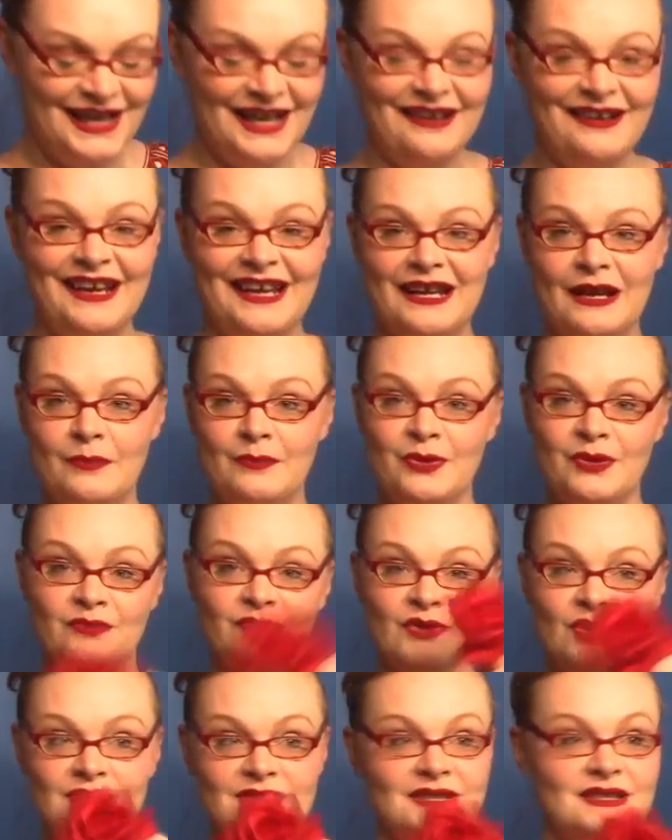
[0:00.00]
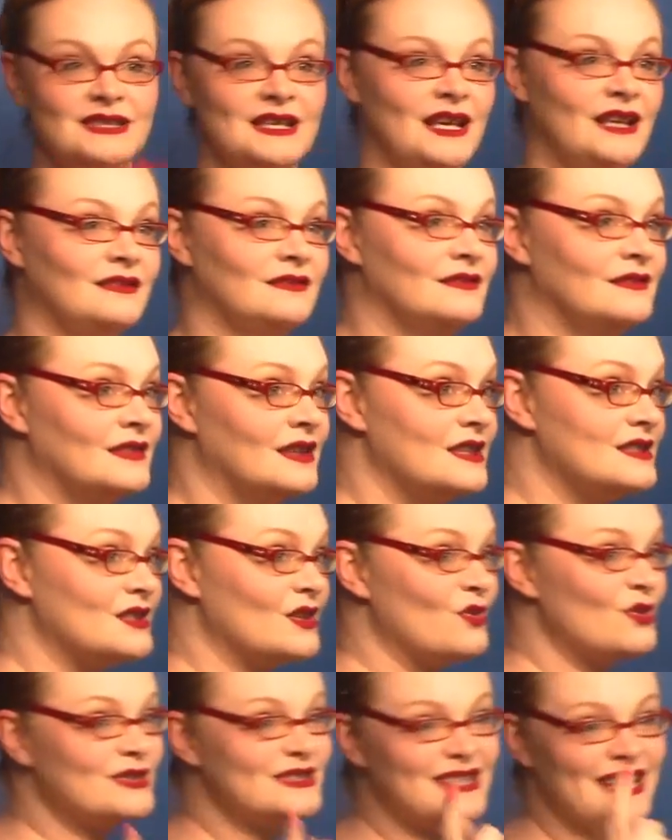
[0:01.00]
Alright, I'm putting roses in, because
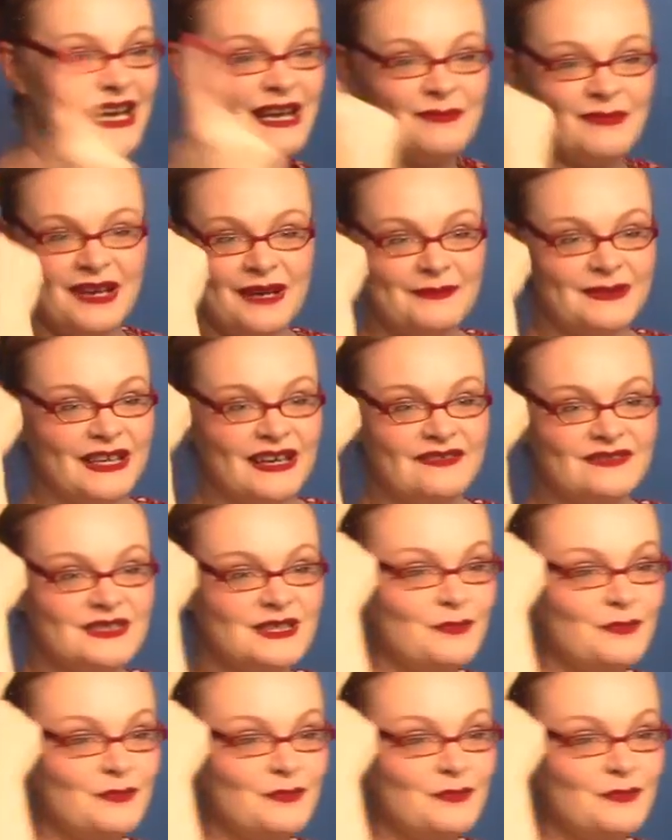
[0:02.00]
of course I am, and I'm going to